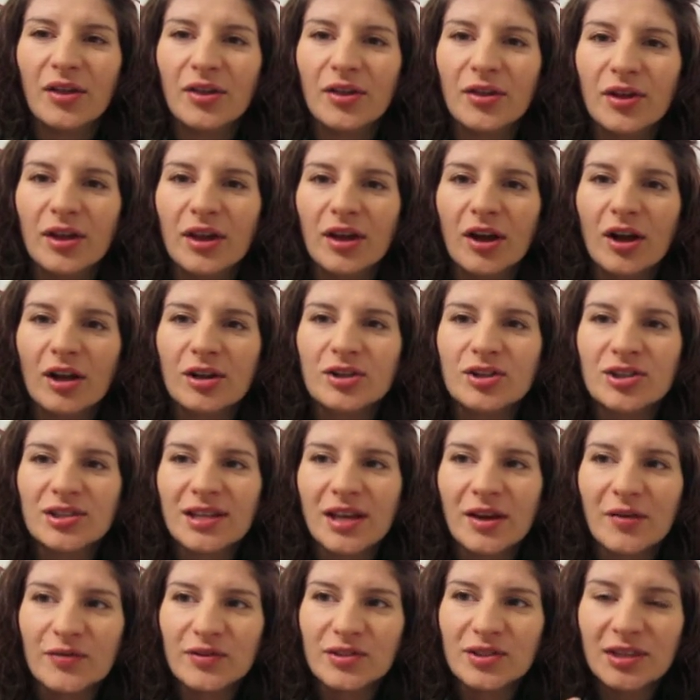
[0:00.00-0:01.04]
think I just
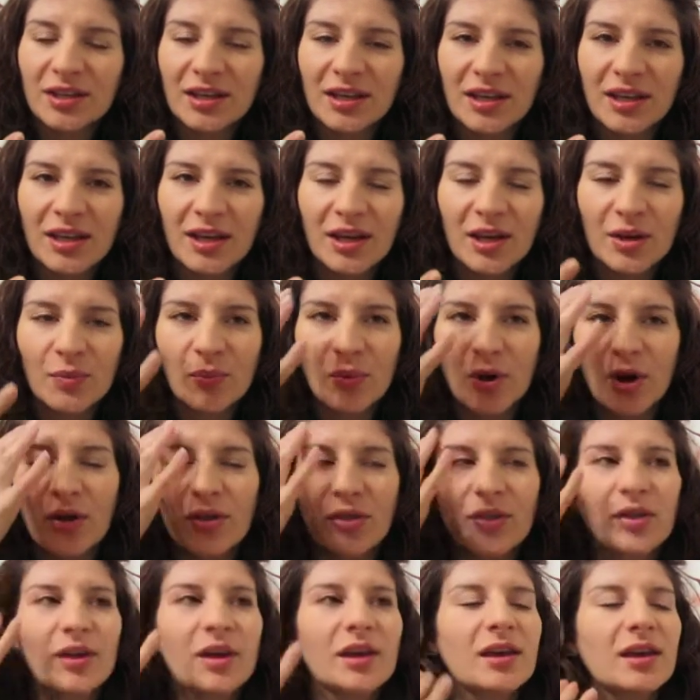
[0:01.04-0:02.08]
have to keep, I
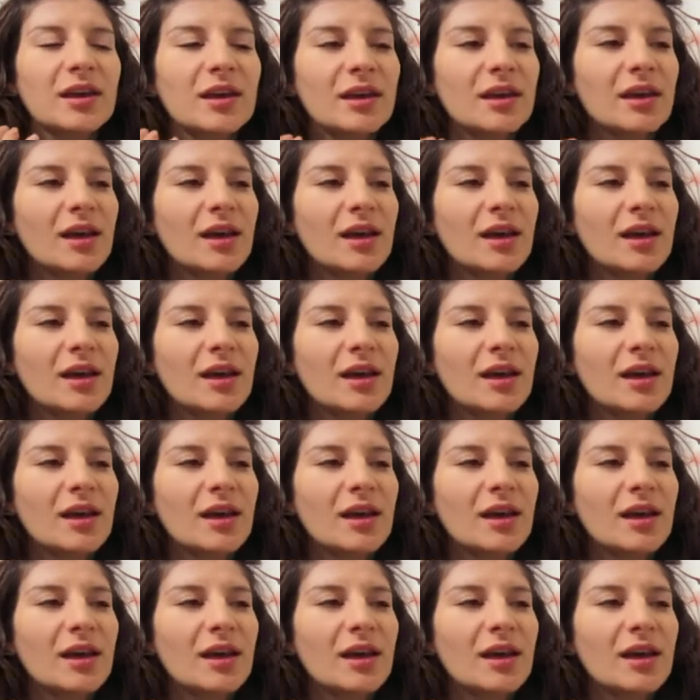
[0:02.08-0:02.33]
think